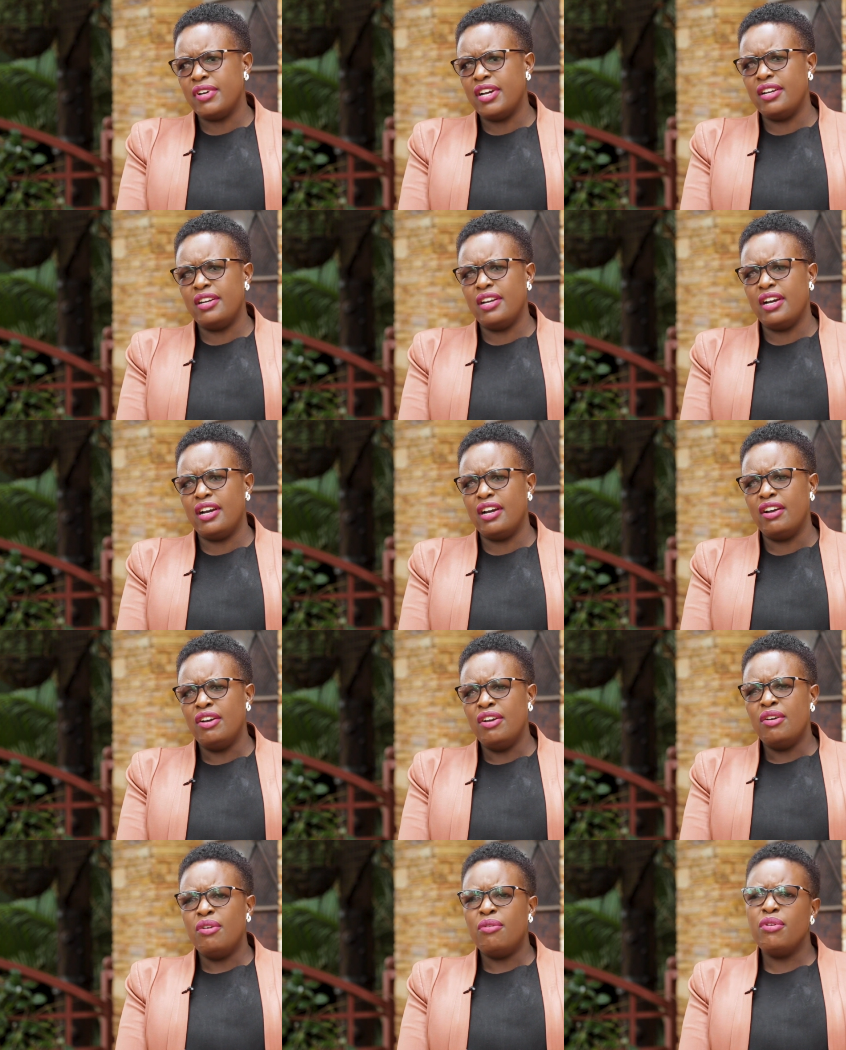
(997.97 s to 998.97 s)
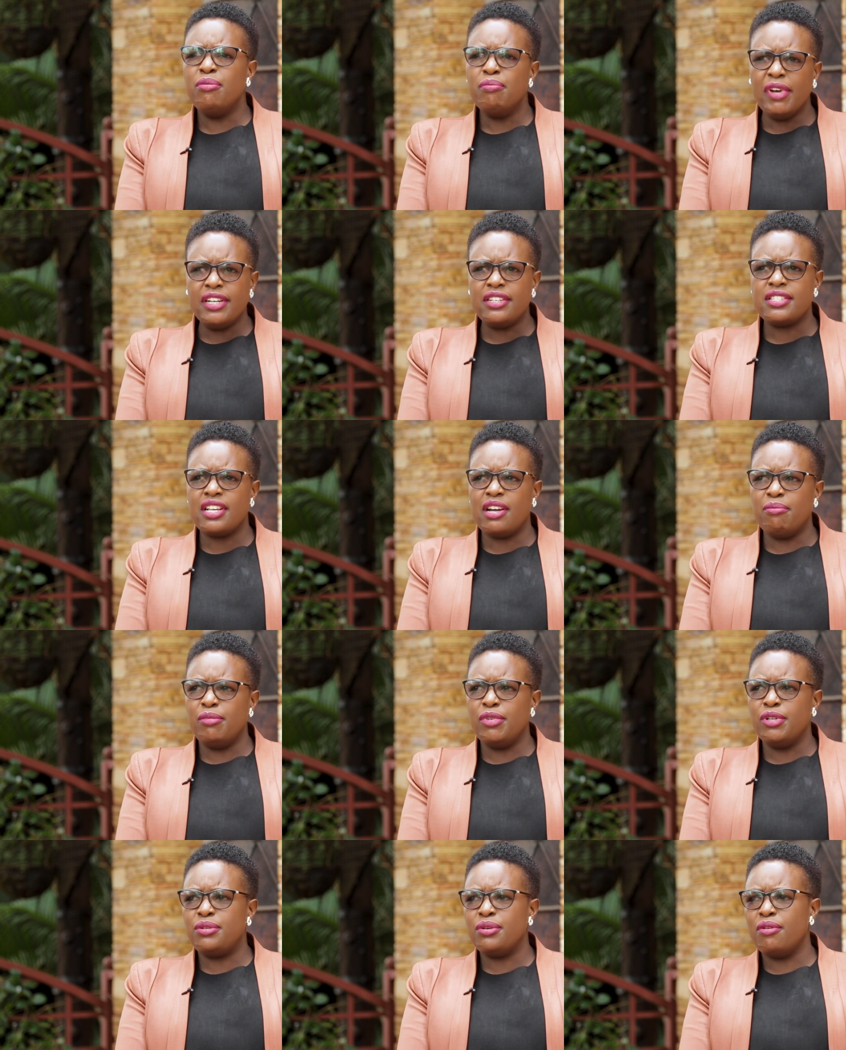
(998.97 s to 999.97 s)
And we made some
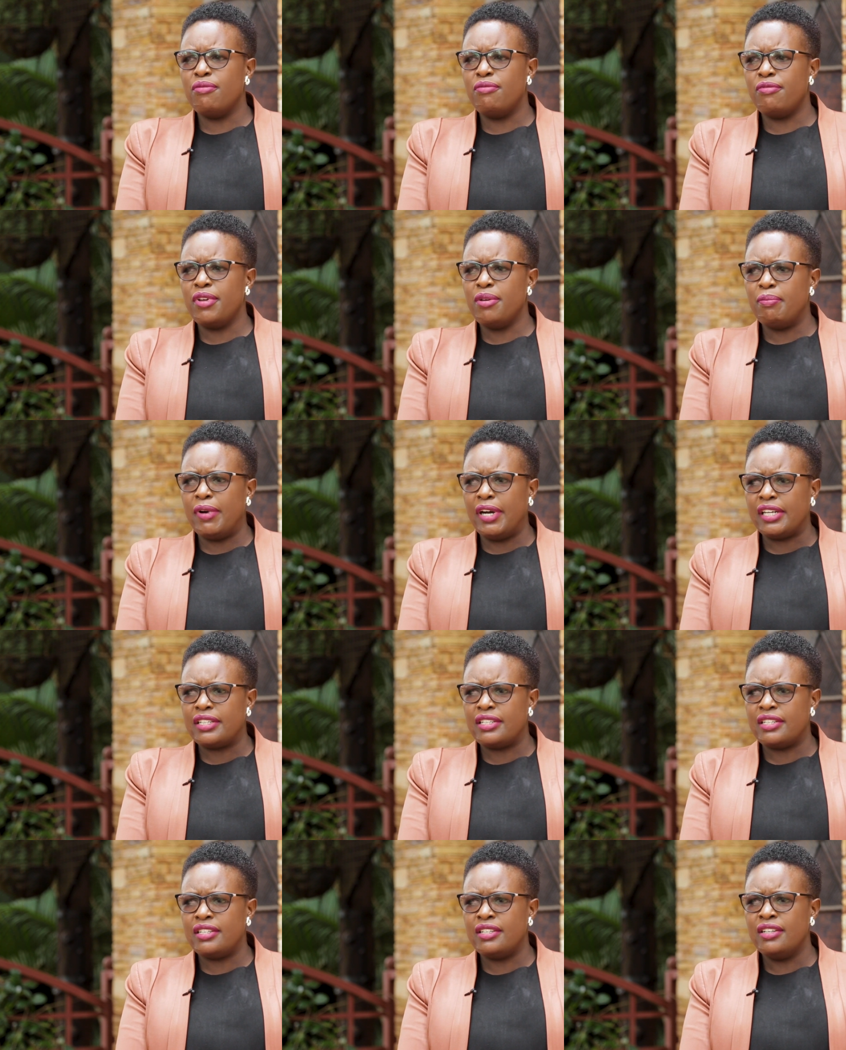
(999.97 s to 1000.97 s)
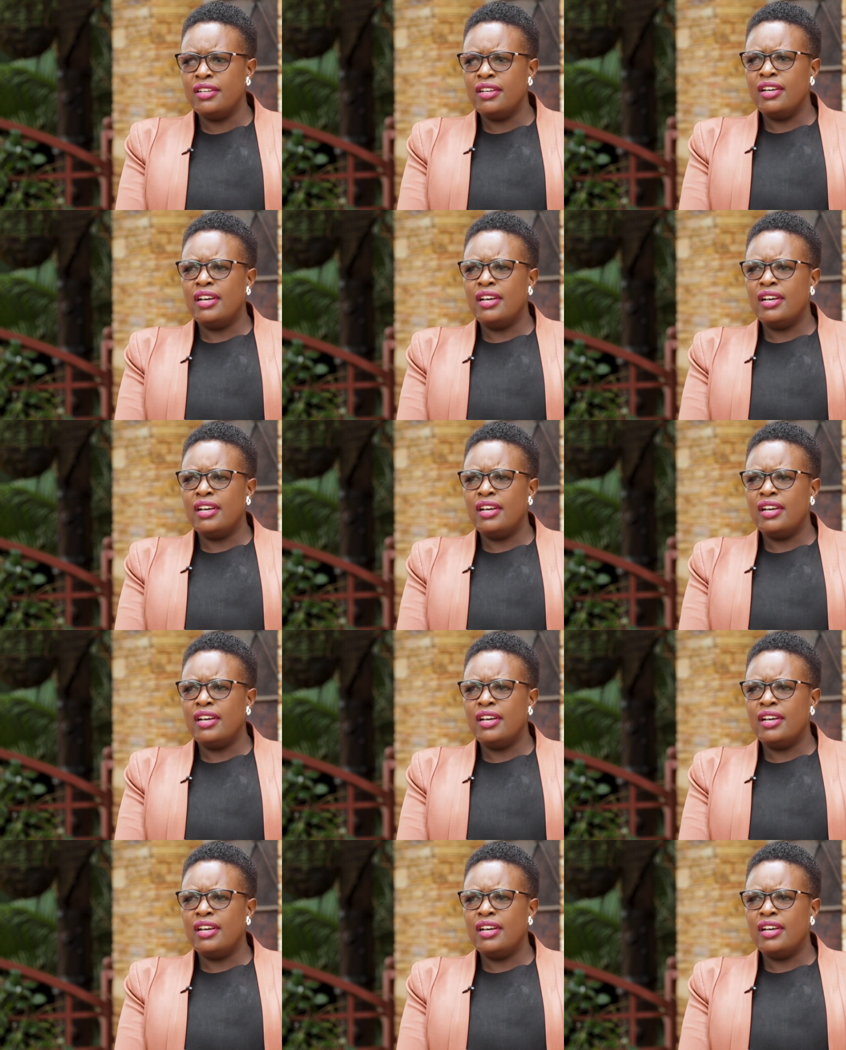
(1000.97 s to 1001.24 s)
bit of impact.